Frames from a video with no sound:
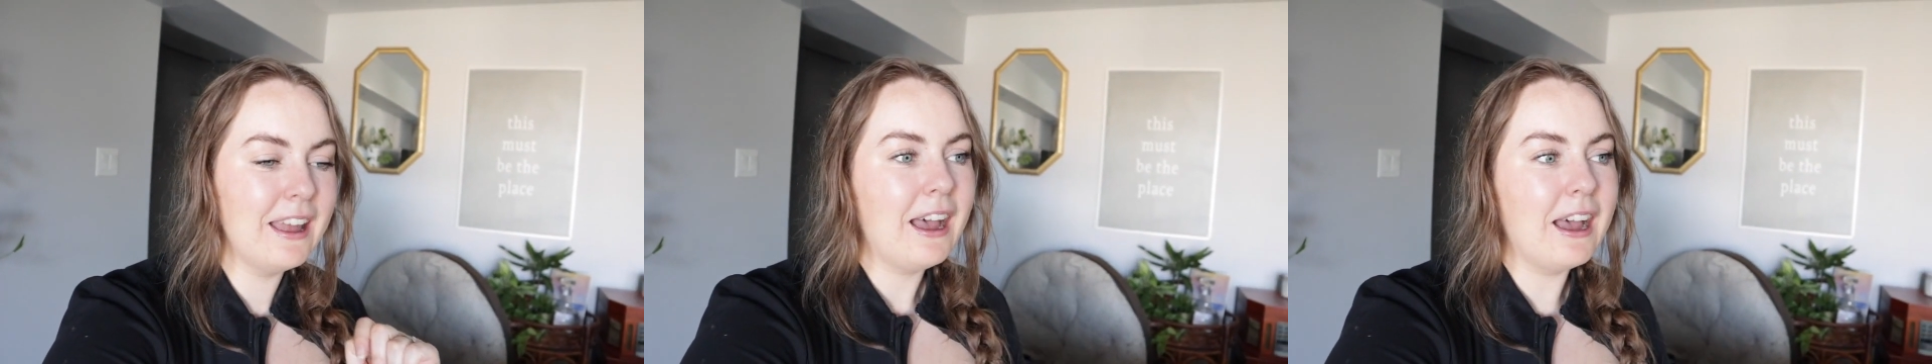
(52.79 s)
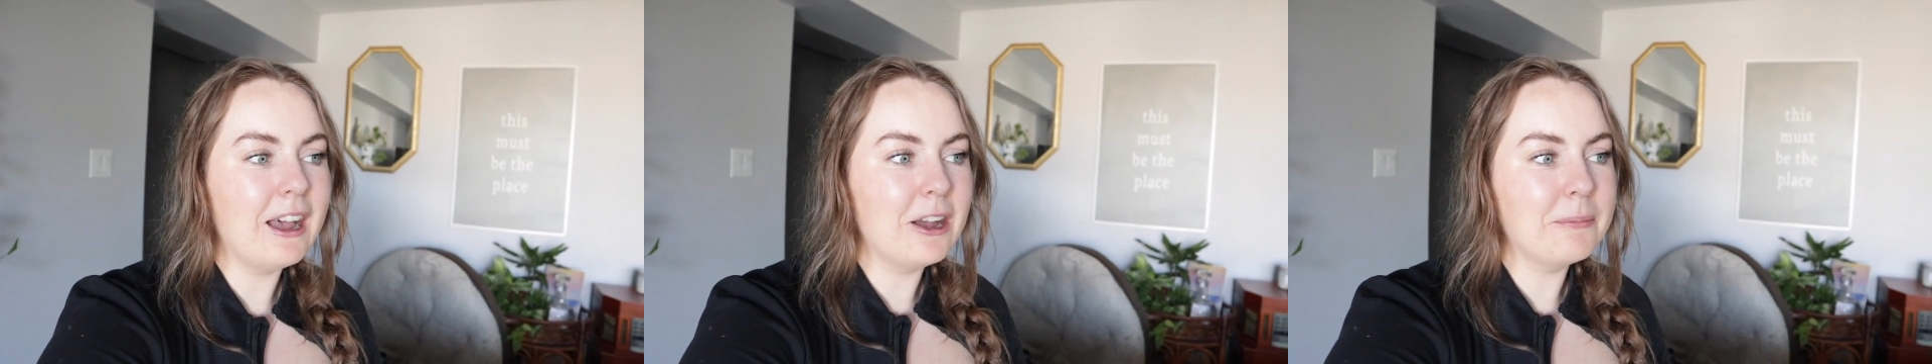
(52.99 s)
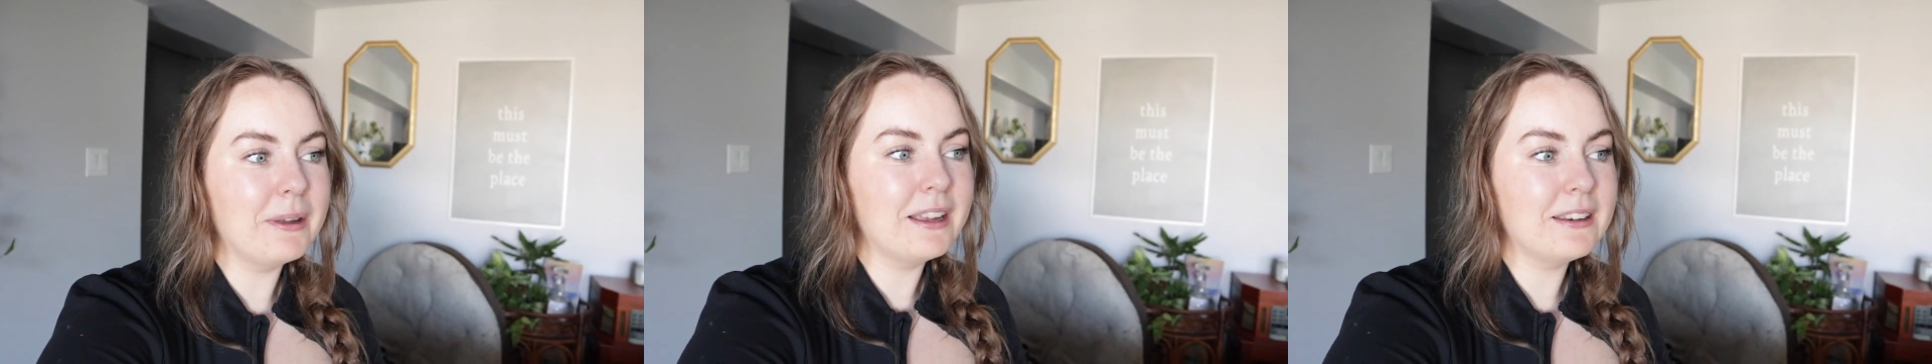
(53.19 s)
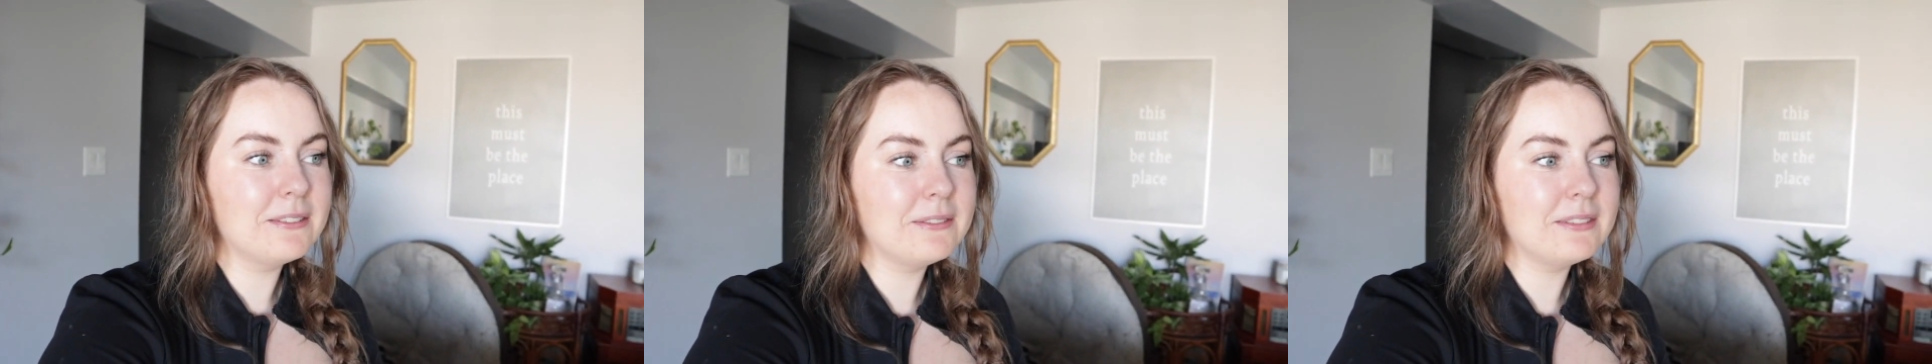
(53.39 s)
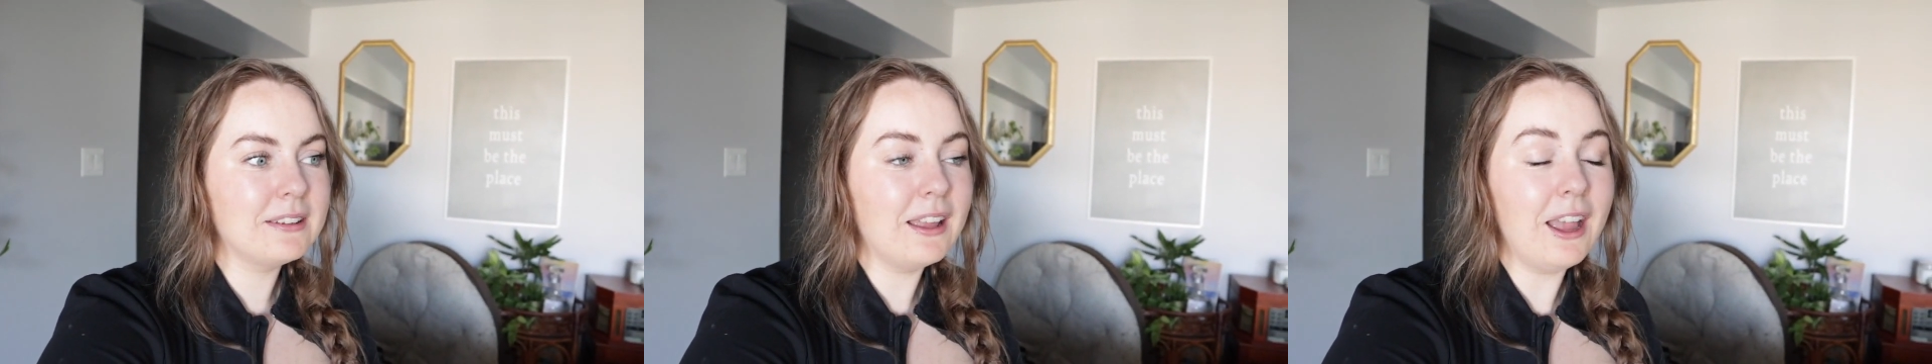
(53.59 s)

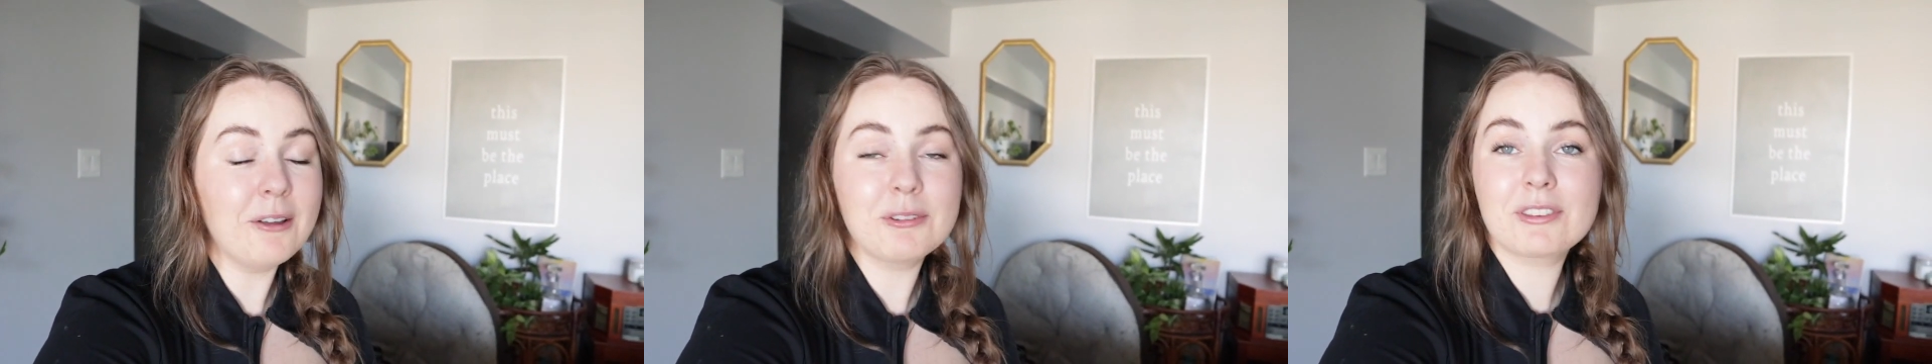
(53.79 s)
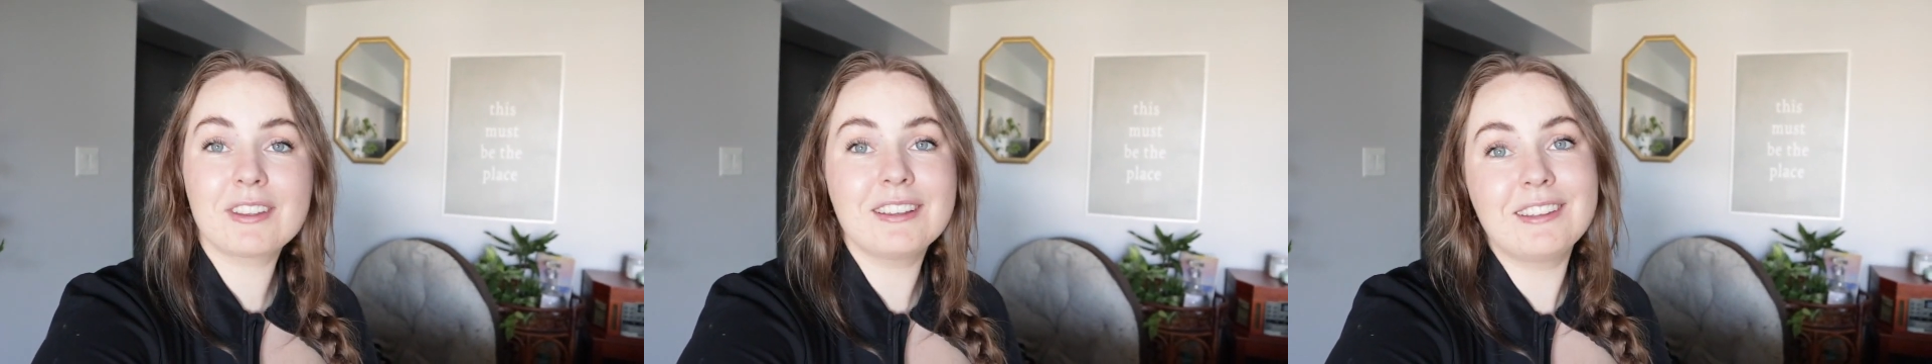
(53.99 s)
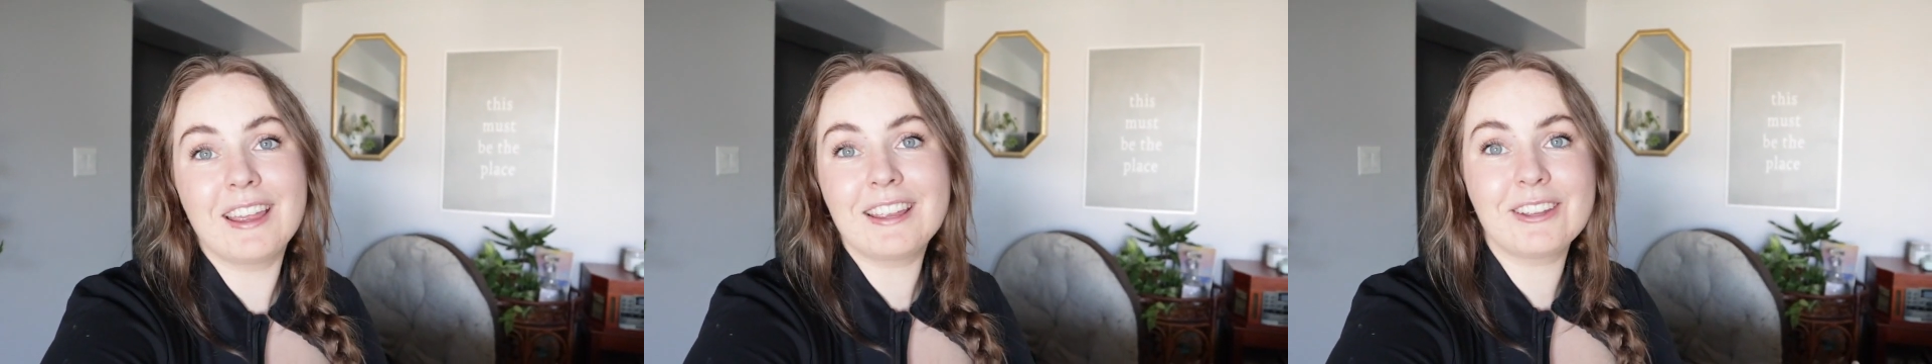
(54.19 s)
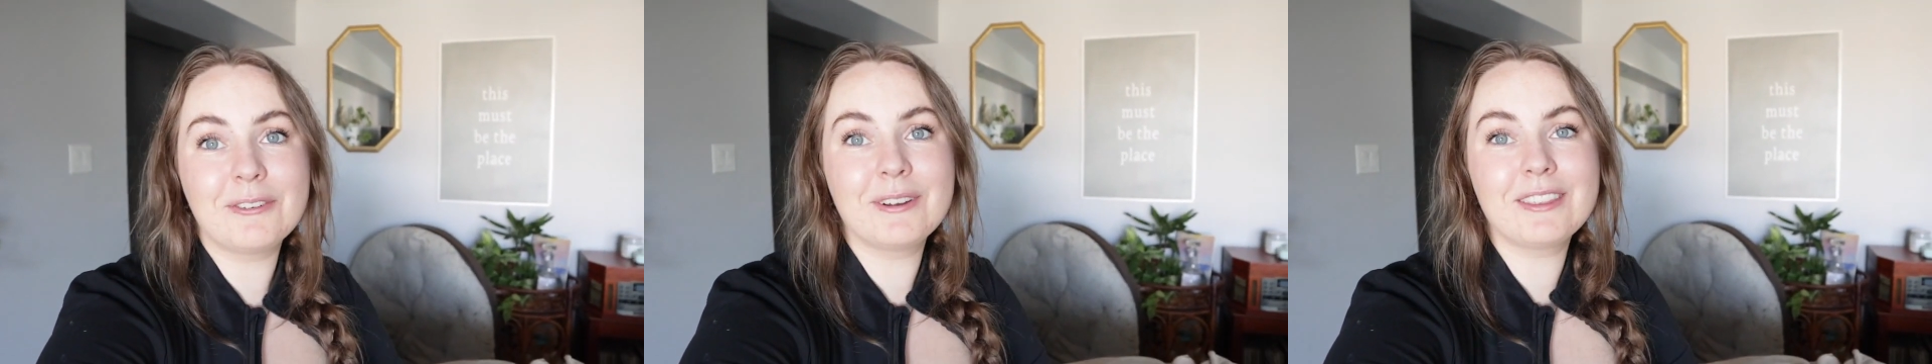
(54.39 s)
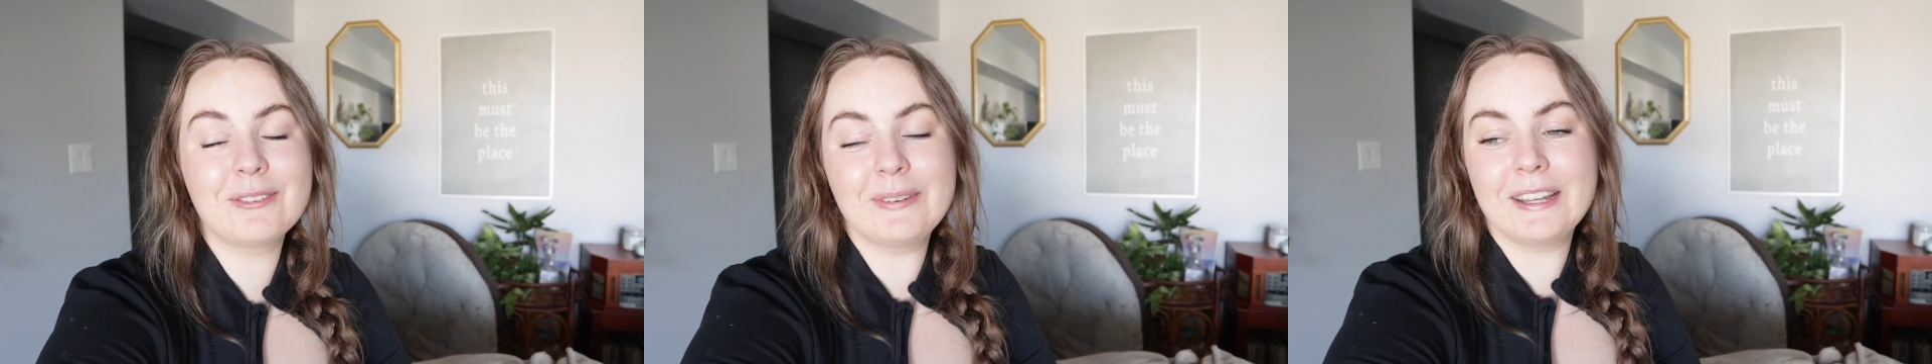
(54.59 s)
And yeah, I'm just going to take you
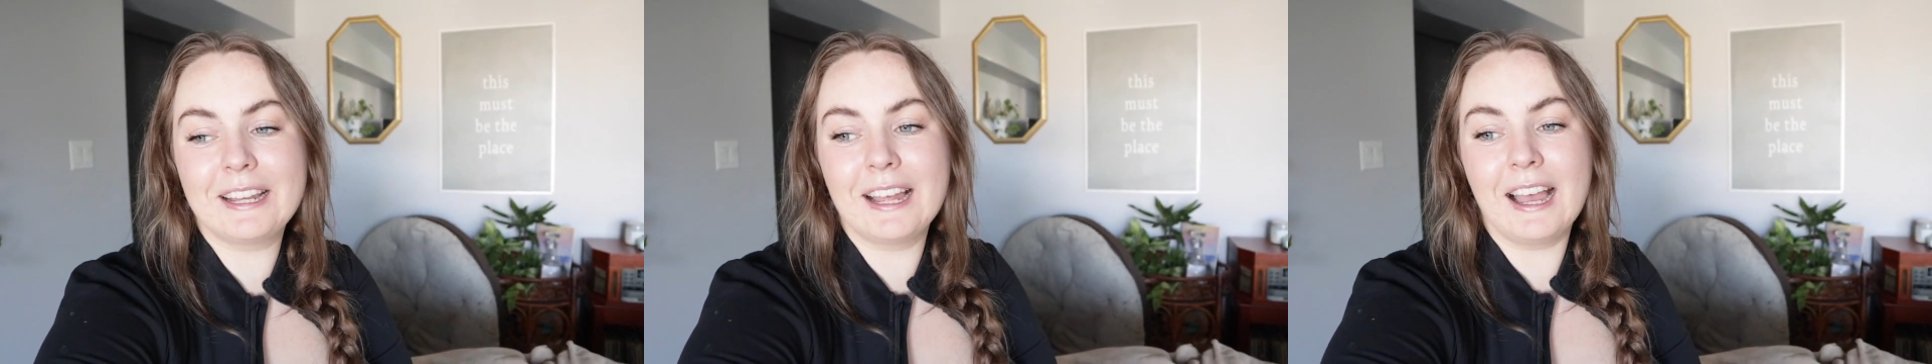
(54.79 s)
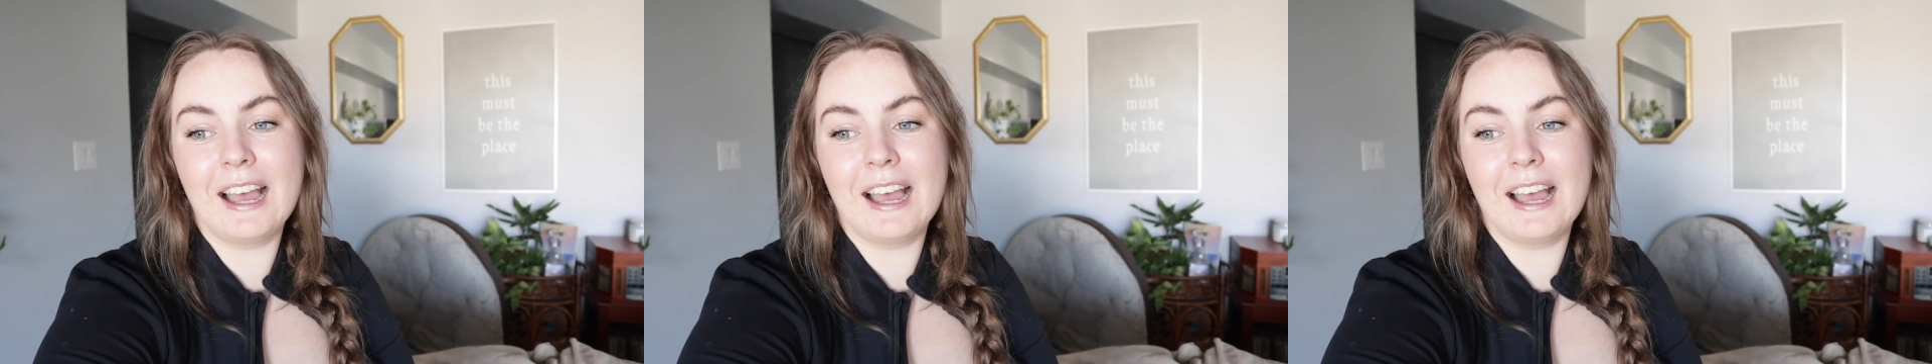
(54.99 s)
with me.